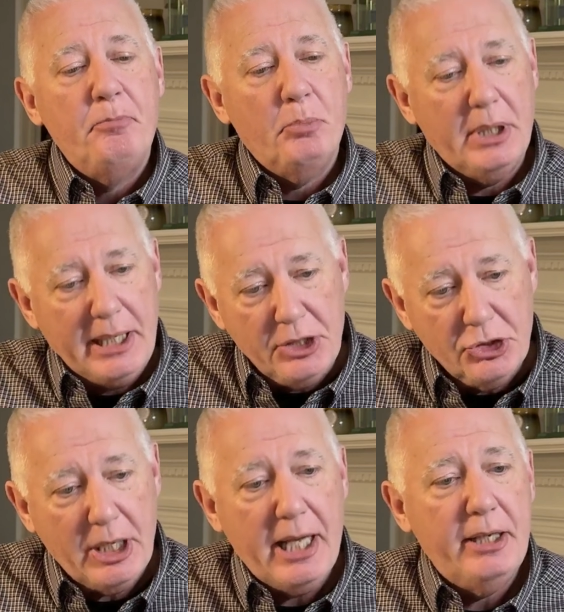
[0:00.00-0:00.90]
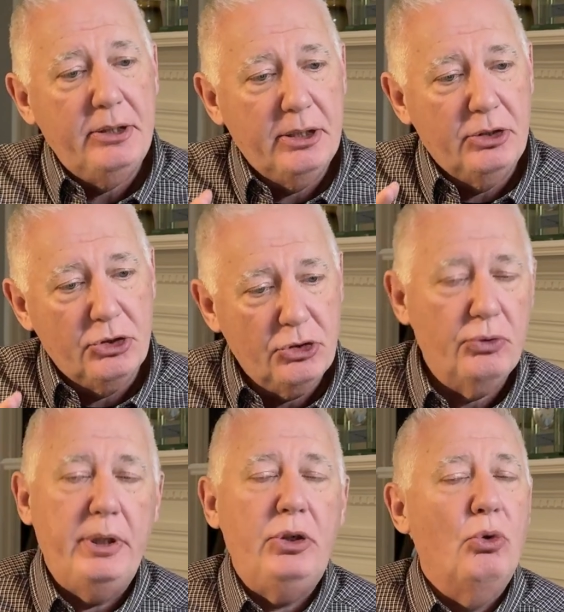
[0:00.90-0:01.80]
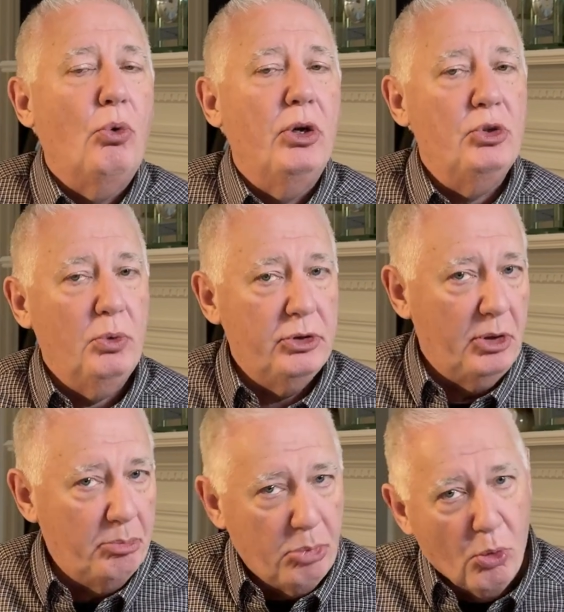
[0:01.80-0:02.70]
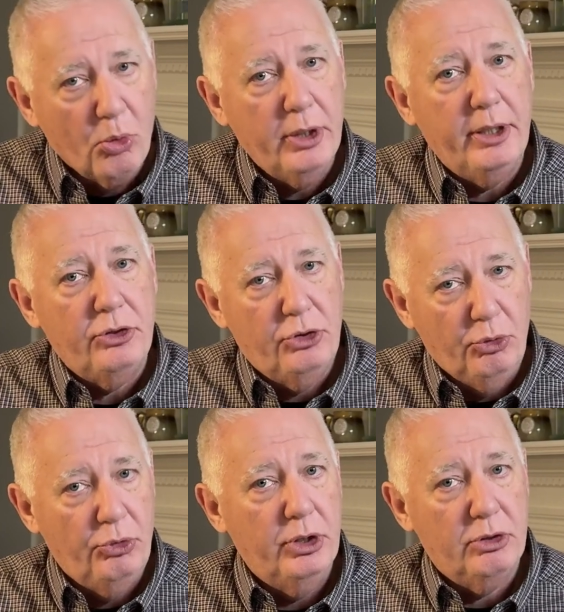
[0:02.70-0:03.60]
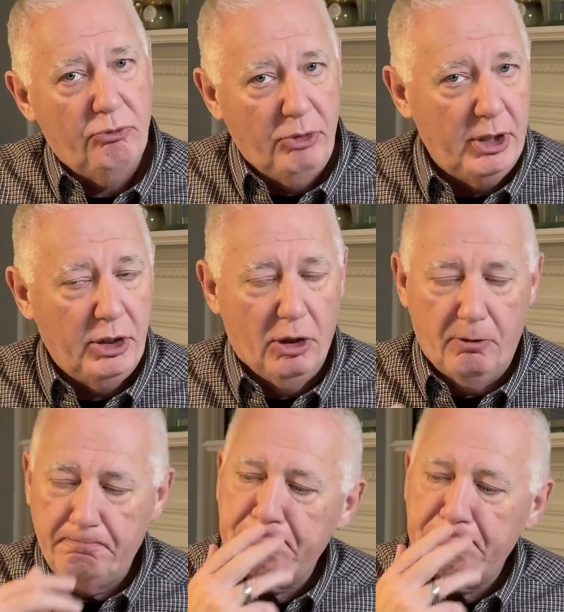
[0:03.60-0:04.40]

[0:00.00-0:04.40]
But I decided that the street noise was important to this video,